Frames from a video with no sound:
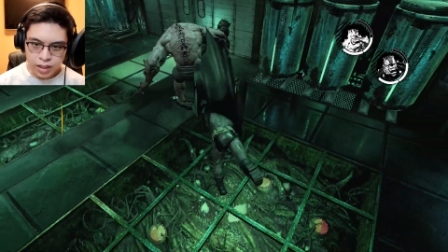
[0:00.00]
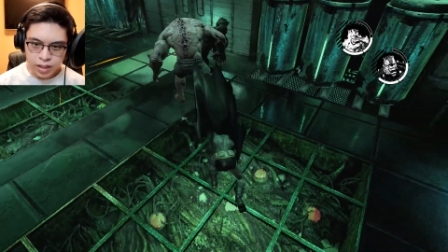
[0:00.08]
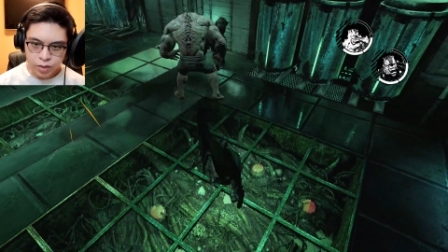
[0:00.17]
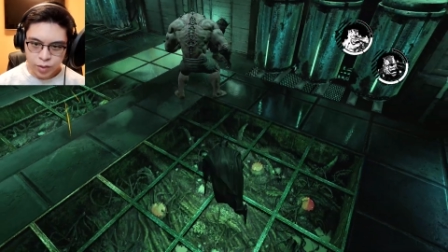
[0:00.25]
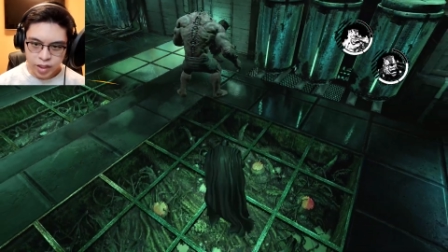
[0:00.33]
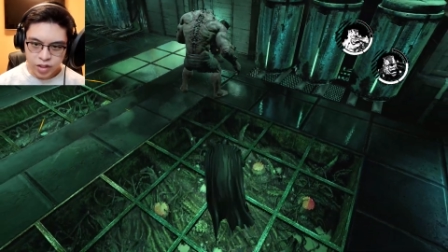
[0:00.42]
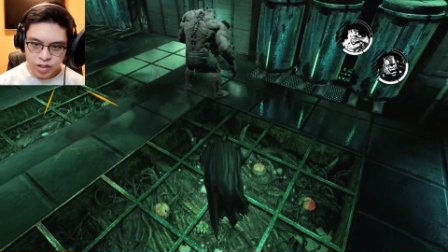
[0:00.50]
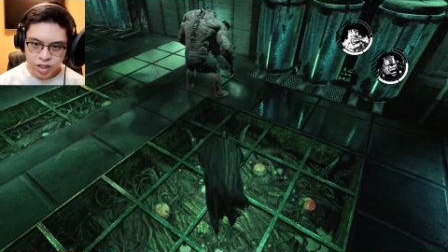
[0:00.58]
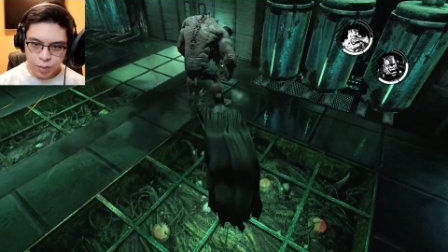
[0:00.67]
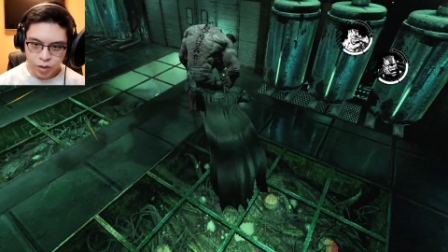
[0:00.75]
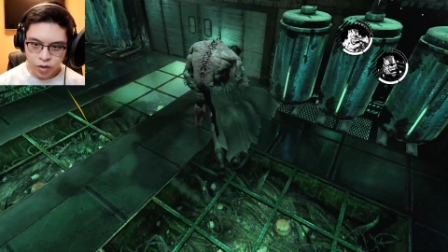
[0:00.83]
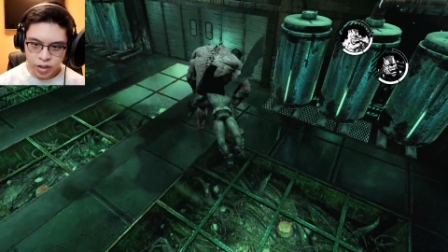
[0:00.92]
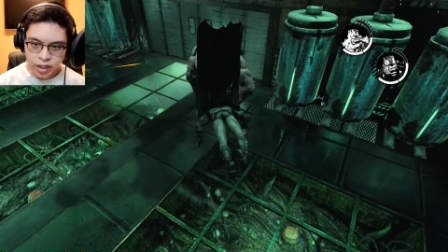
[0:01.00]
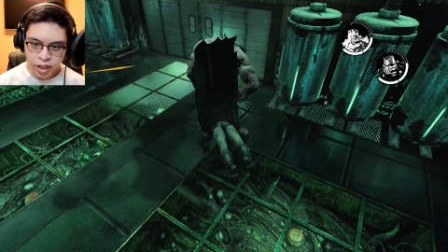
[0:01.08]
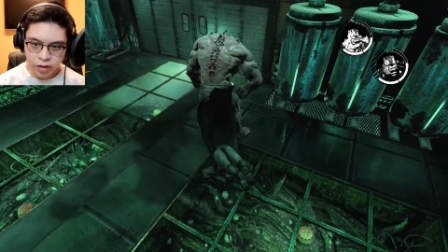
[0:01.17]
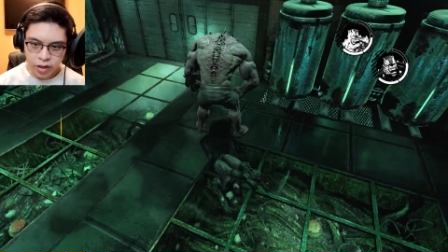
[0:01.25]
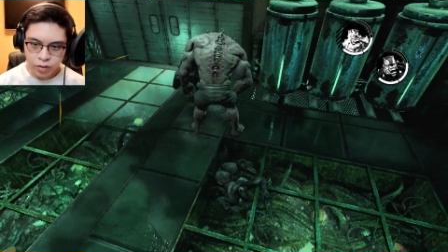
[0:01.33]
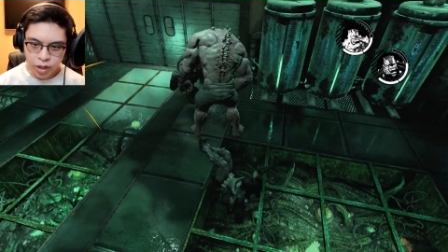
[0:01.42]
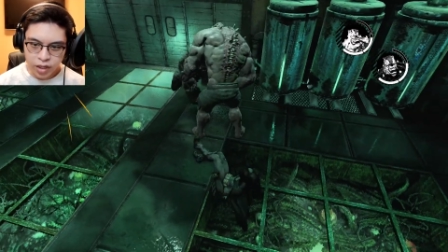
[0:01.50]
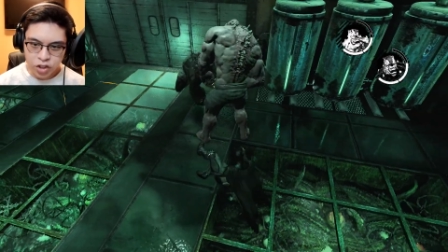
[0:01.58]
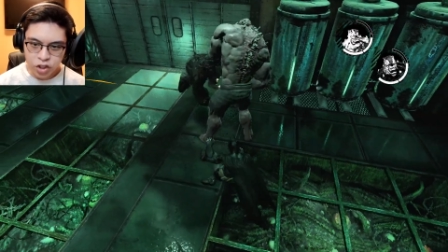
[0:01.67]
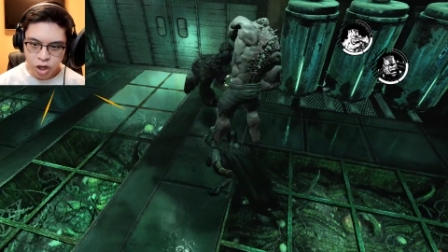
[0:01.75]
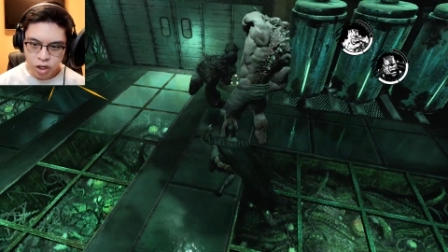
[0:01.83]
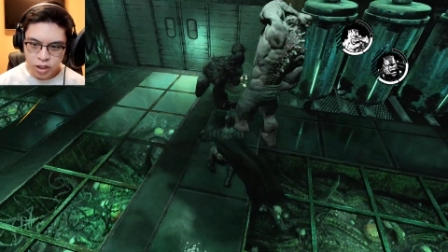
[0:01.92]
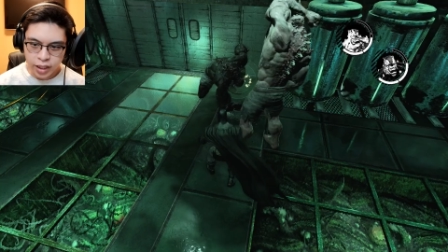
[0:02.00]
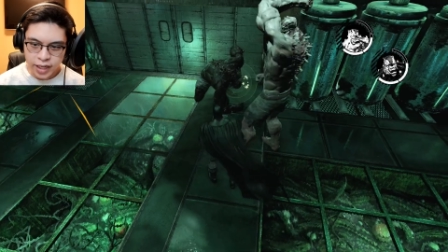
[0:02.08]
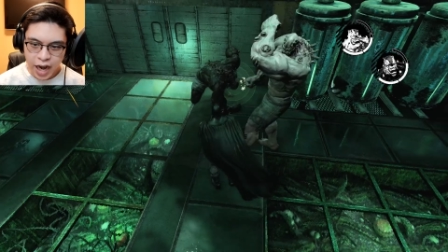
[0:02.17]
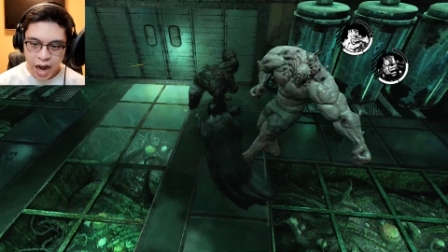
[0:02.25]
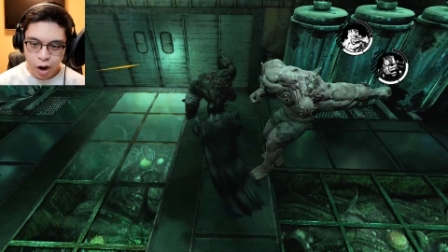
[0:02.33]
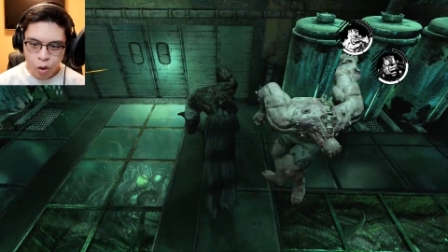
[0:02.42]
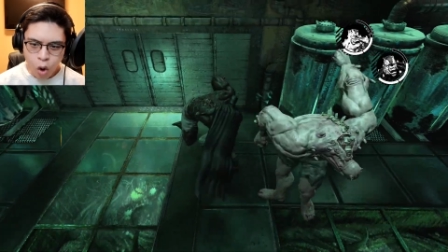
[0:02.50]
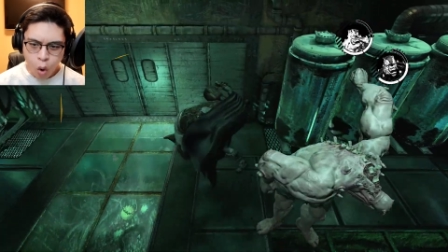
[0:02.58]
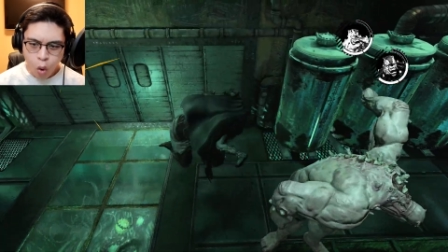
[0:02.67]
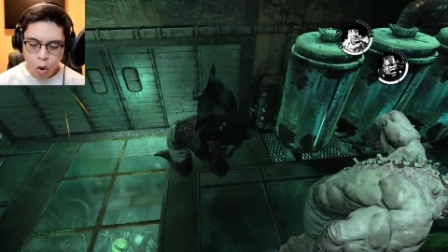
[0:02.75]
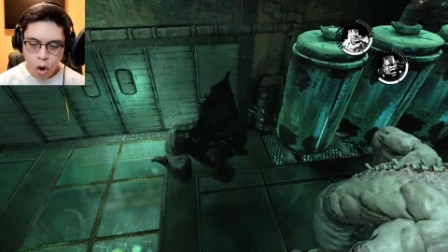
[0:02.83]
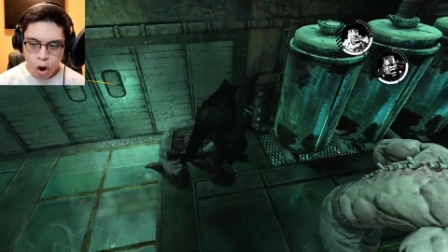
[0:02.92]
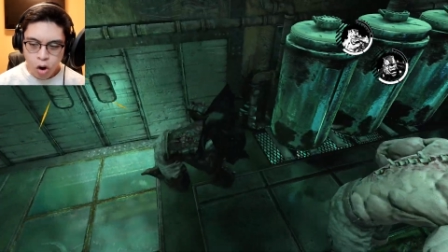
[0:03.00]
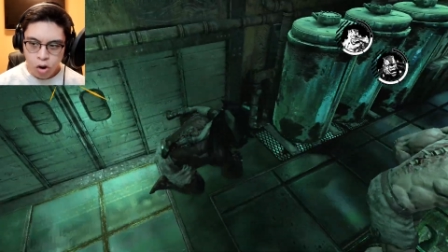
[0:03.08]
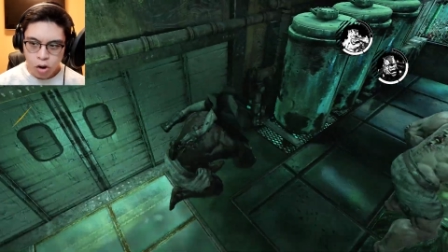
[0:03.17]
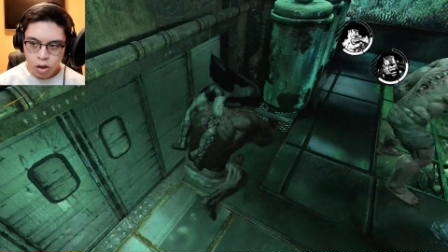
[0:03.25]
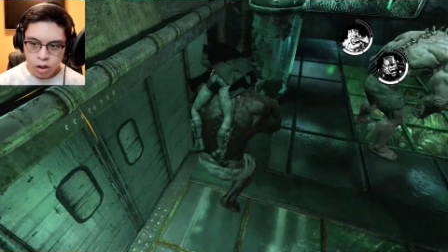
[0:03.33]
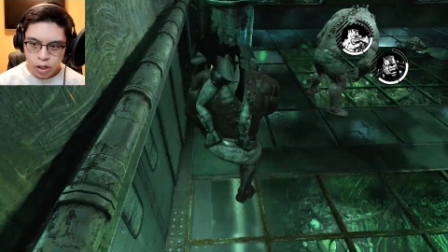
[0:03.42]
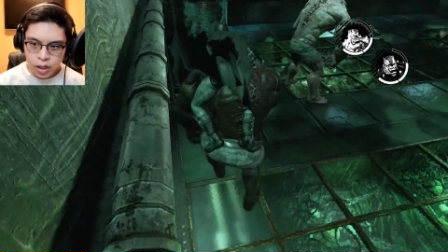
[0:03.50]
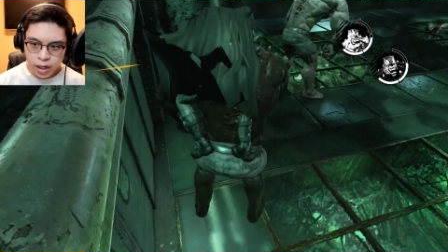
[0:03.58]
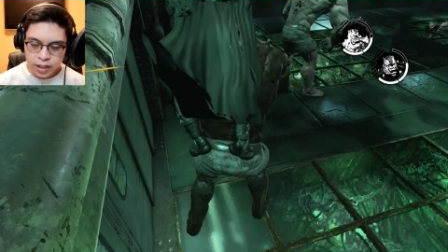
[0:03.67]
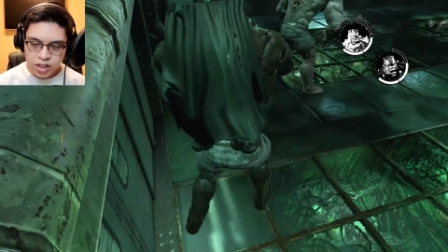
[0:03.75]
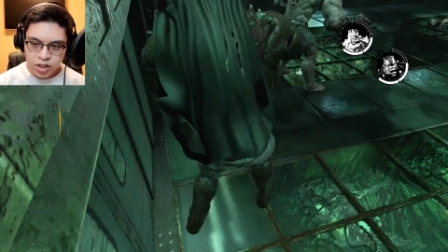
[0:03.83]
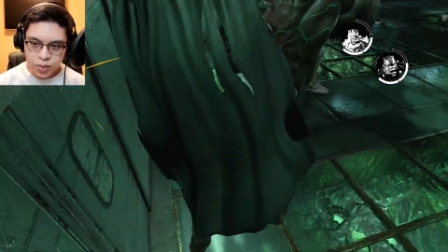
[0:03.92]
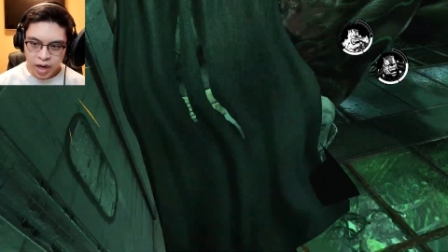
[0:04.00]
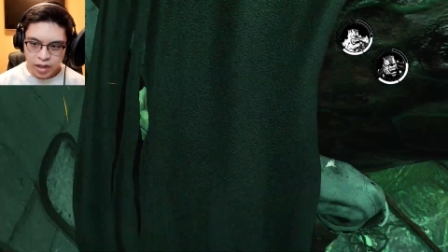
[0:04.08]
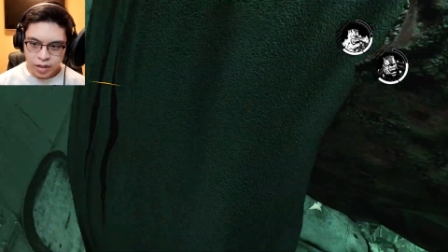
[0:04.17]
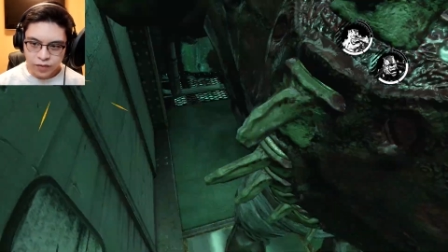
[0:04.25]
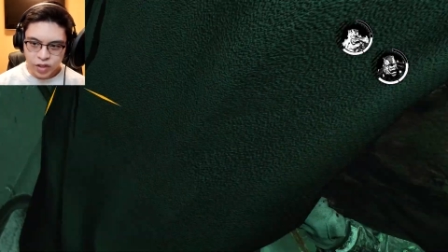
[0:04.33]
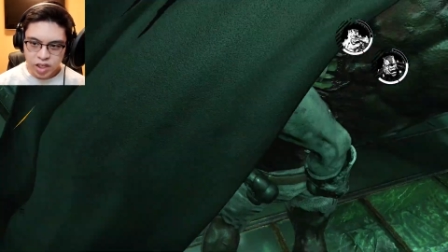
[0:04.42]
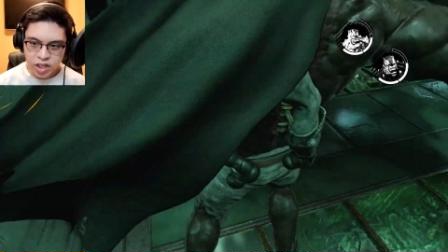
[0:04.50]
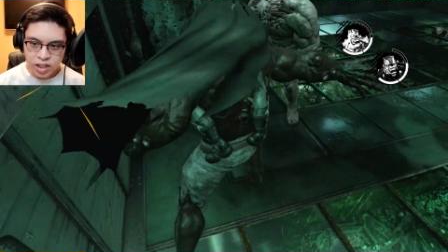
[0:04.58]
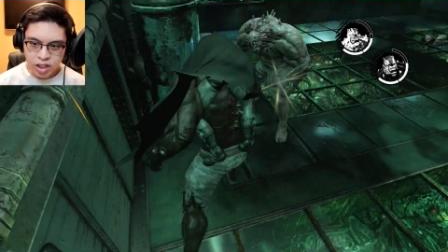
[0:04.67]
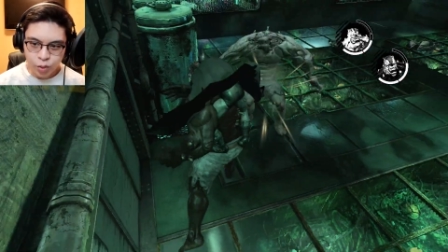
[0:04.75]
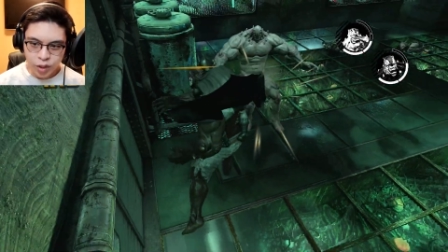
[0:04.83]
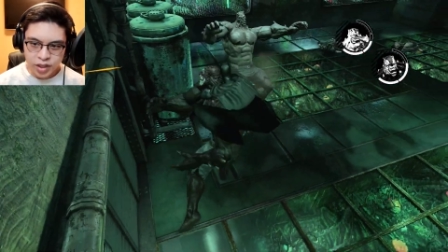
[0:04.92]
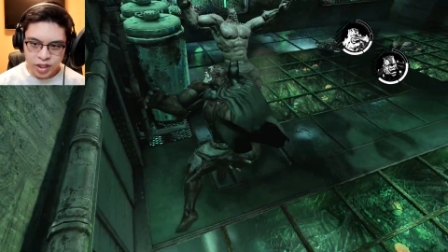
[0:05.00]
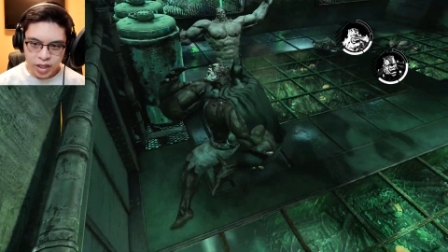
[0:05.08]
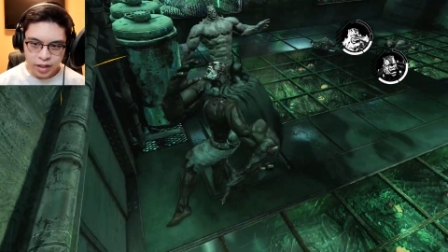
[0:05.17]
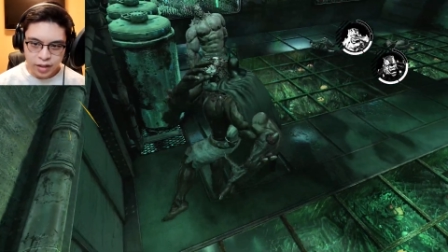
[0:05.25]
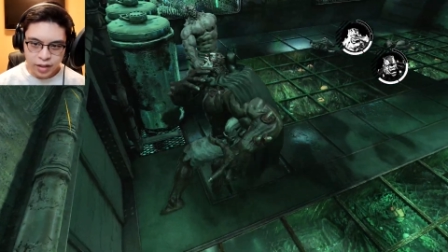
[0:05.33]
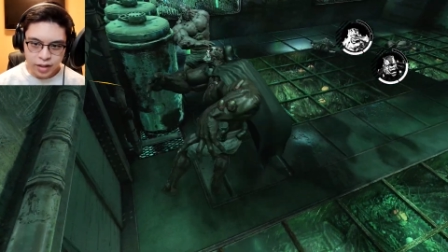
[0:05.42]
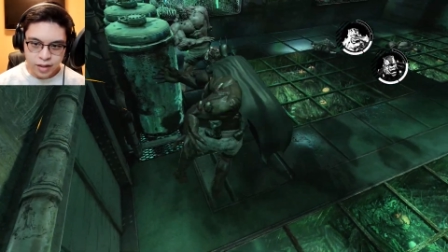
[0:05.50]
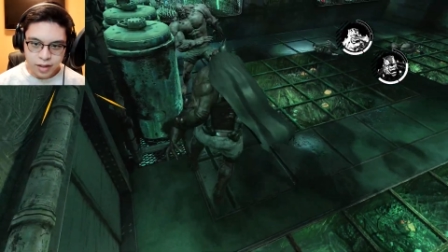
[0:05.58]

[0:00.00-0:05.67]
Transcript: And then we can just come over here and ride chocolate now. Woo! And smack vanilla with it.